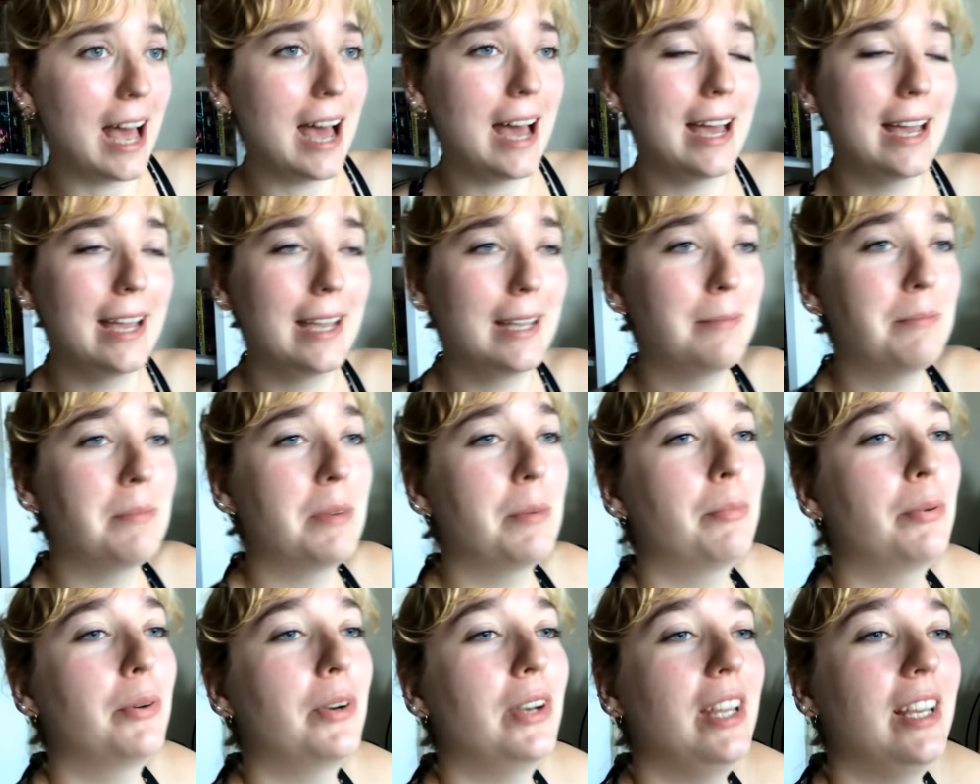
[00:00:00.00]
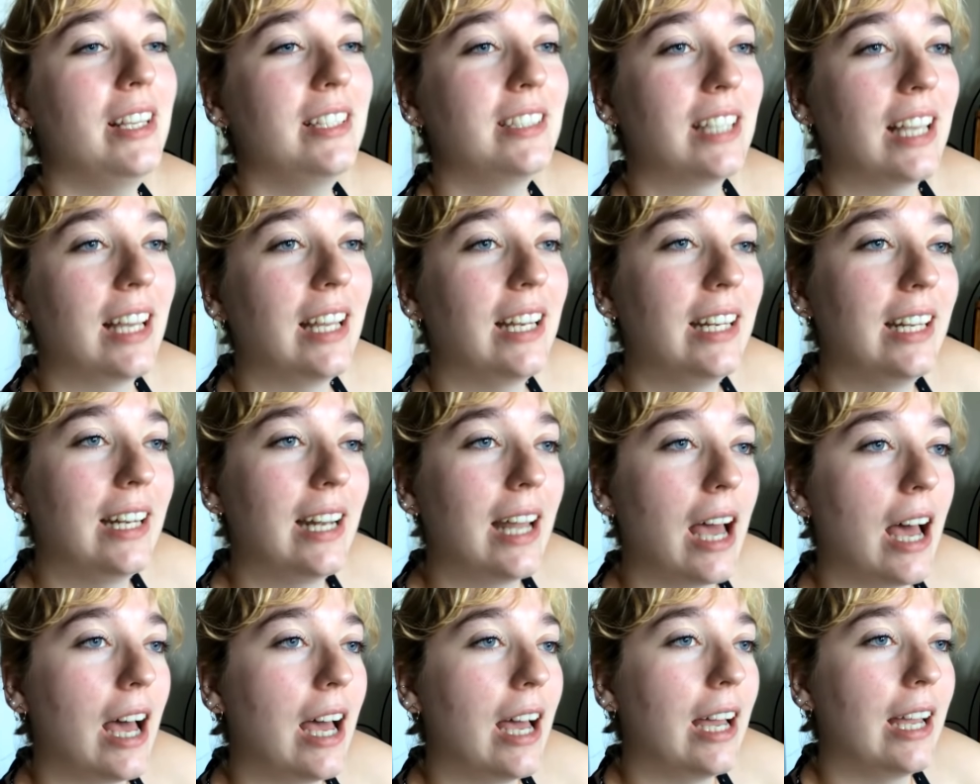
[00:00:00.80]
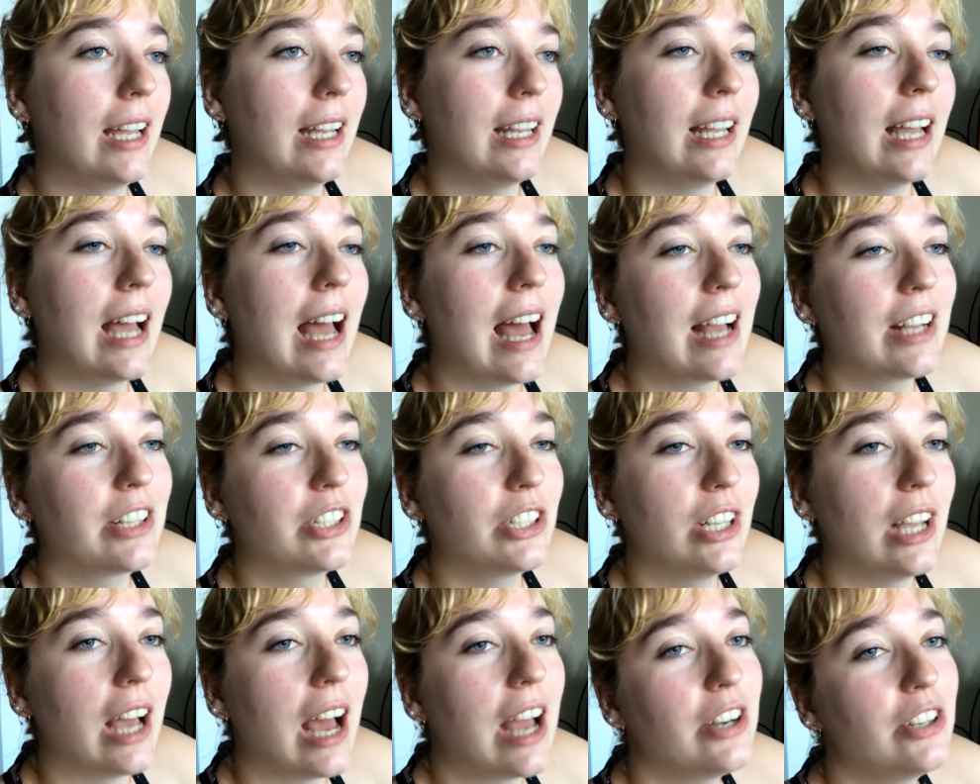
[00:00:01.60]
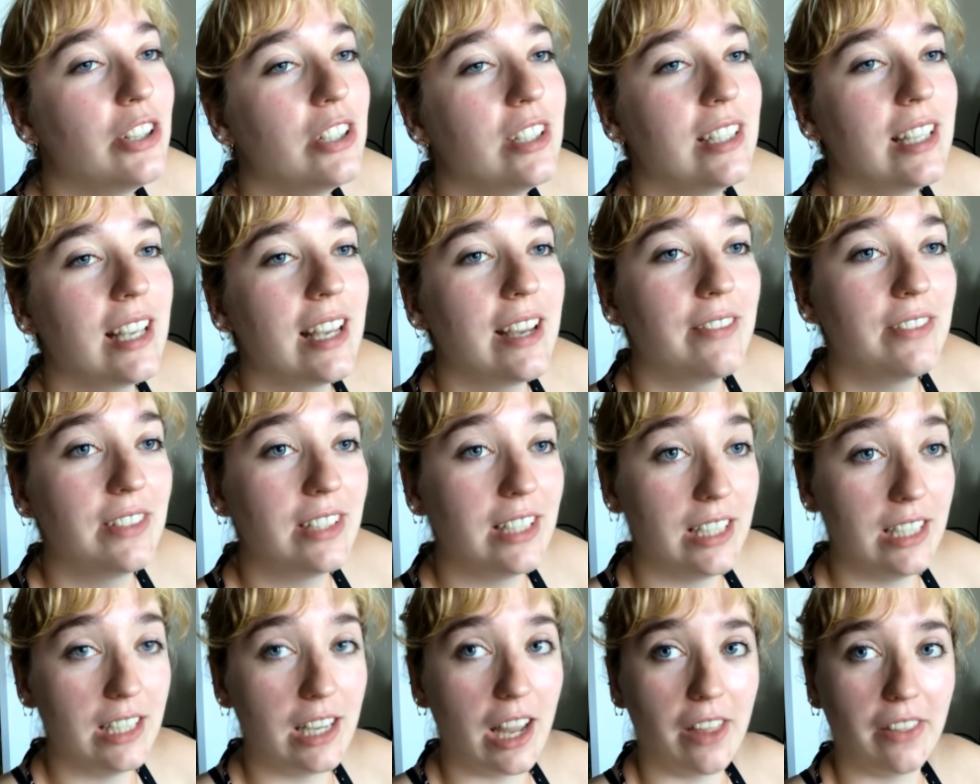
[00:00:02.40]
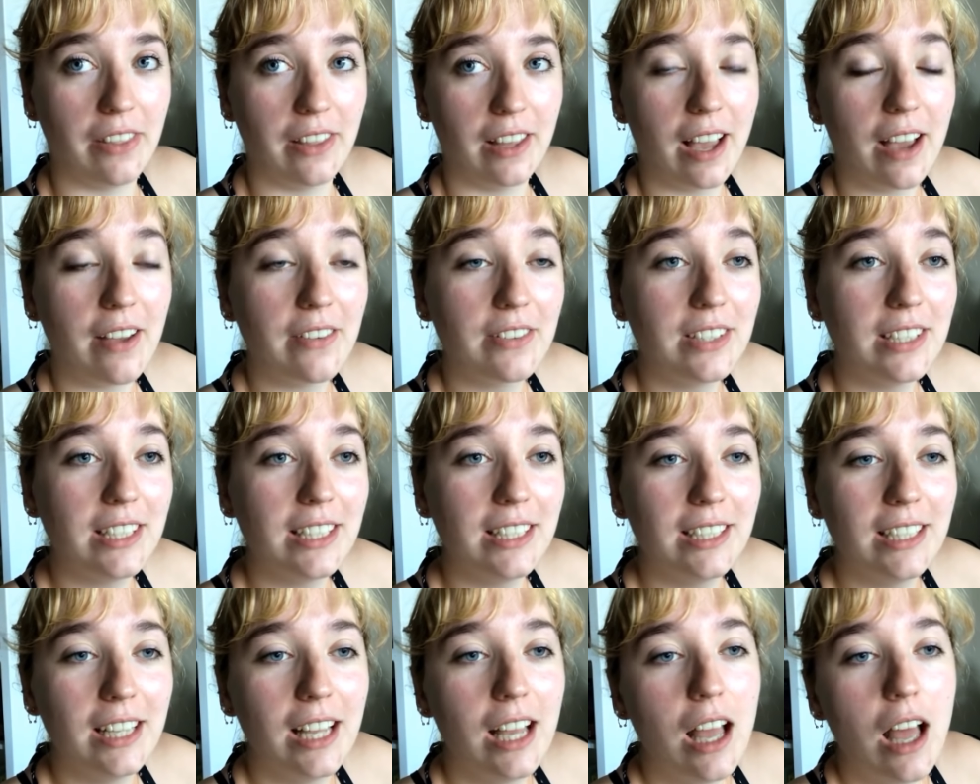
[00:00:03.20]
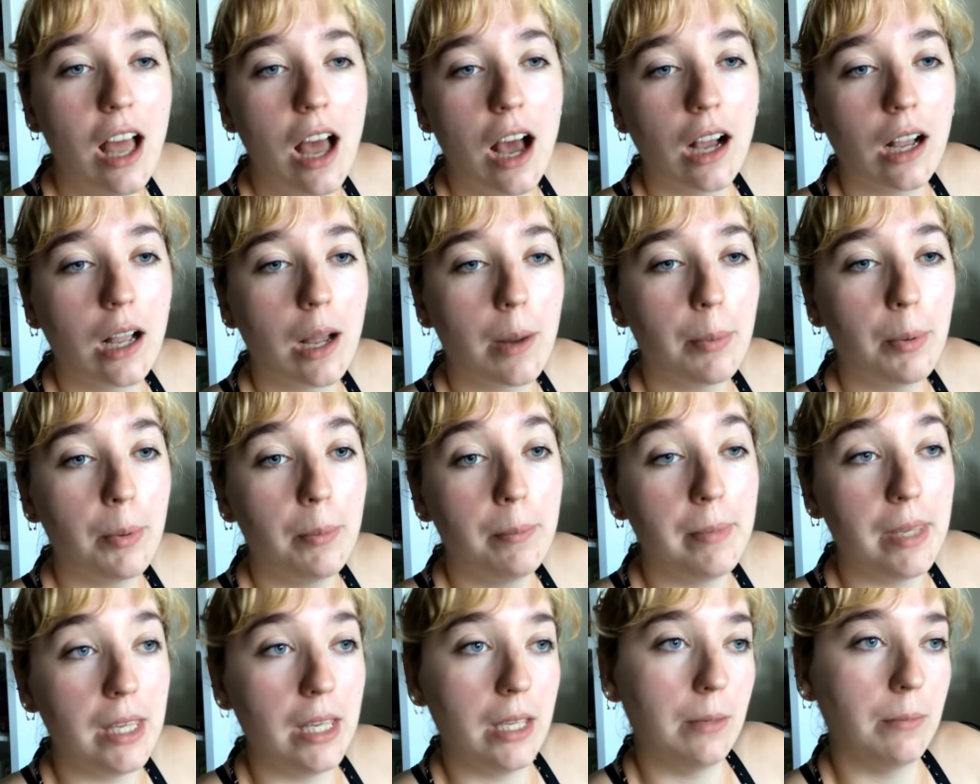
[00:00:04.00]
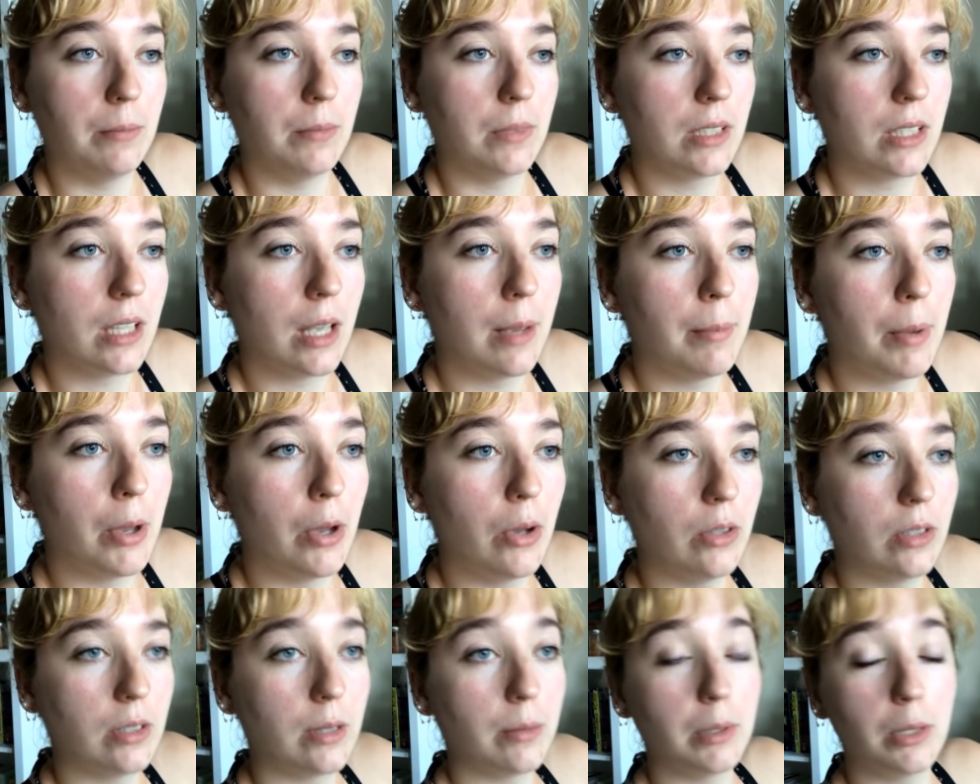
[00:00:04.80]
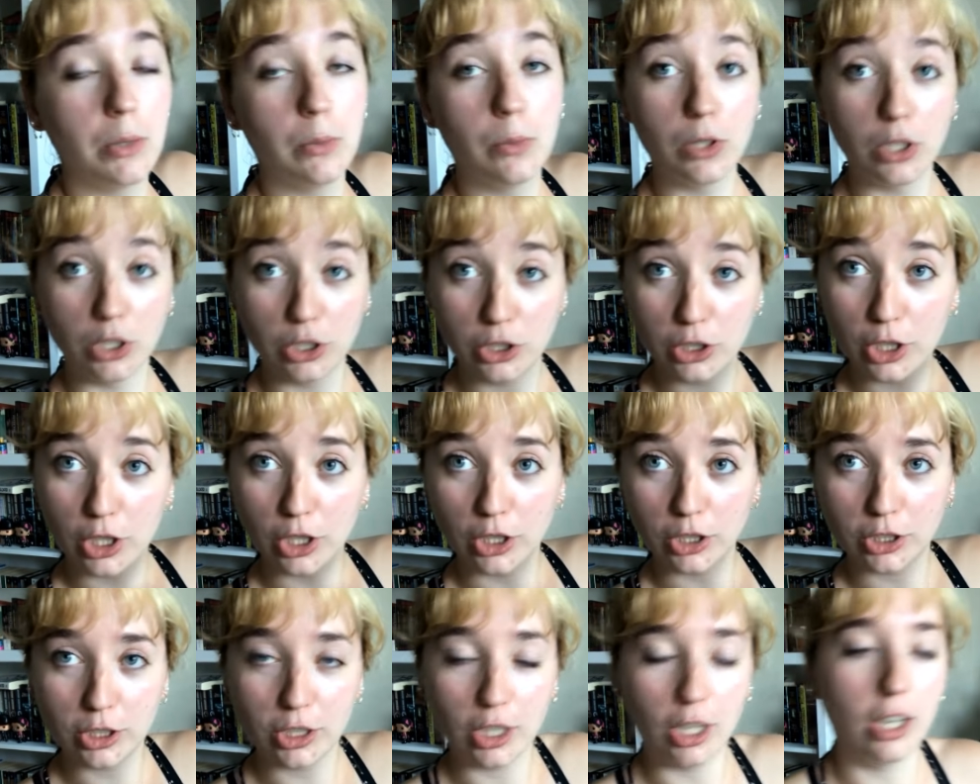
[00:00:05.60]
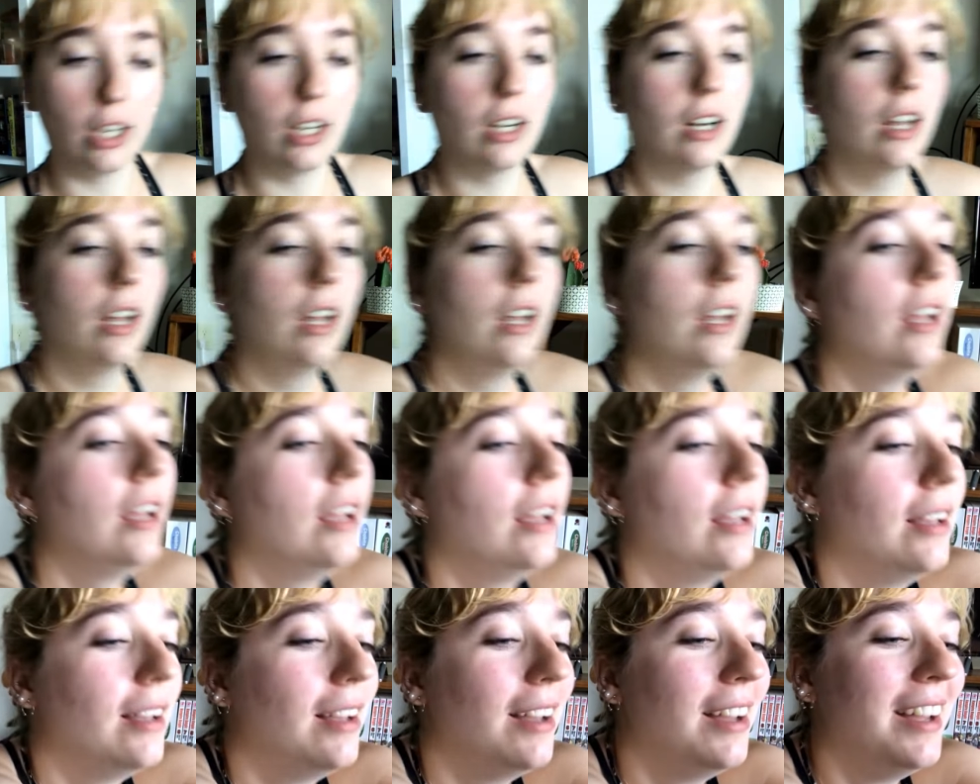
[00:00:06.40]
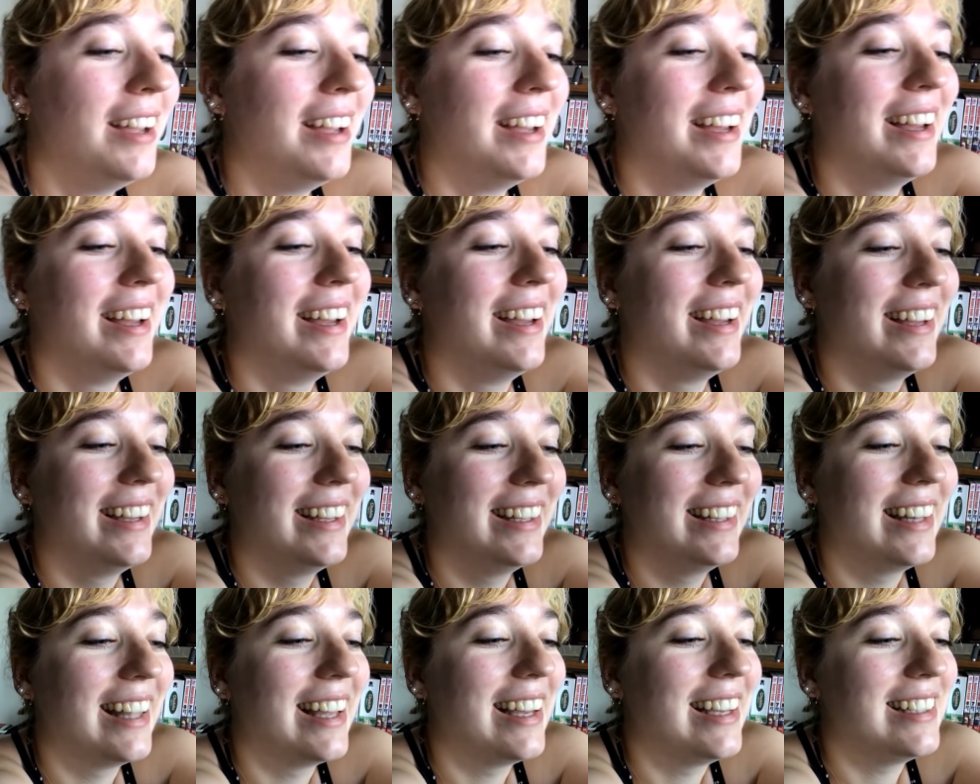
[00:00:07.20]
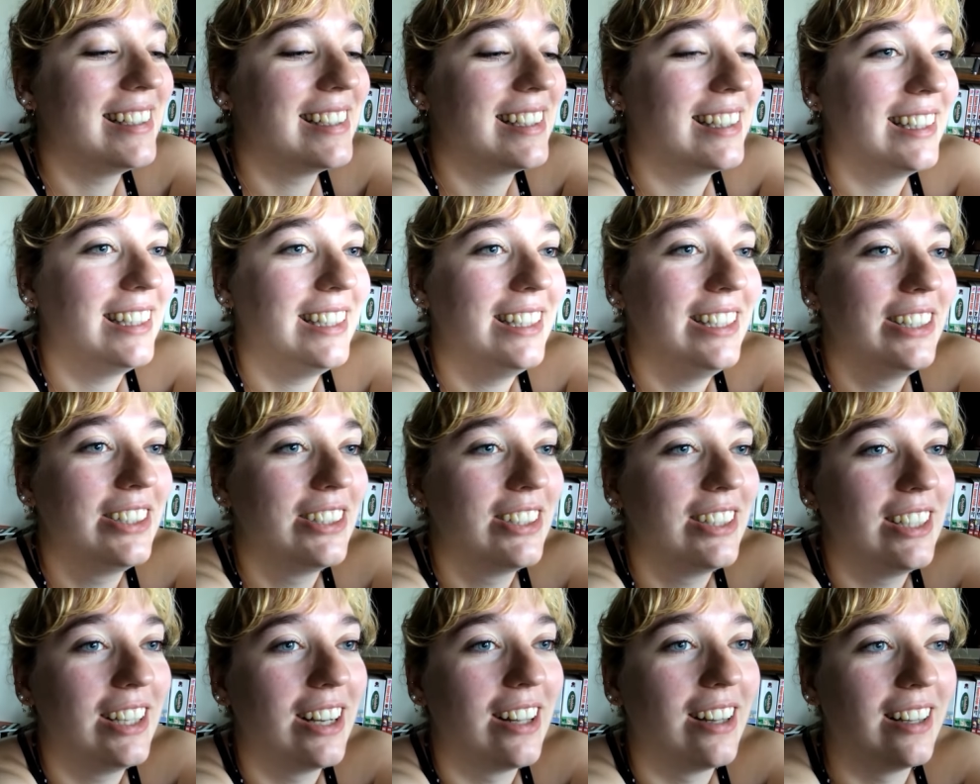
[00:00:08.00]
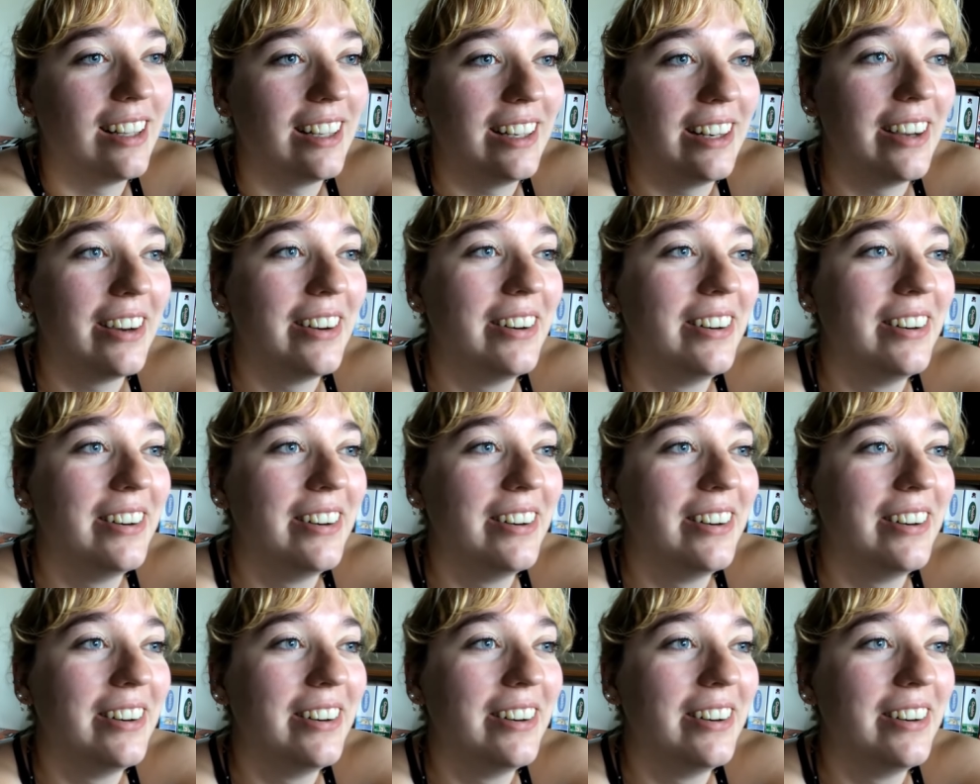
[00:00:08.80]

I'm pretty excited. I shouldn't say I've seen nothing. I've seen a couple memes about something with the skirt, and that is literally all I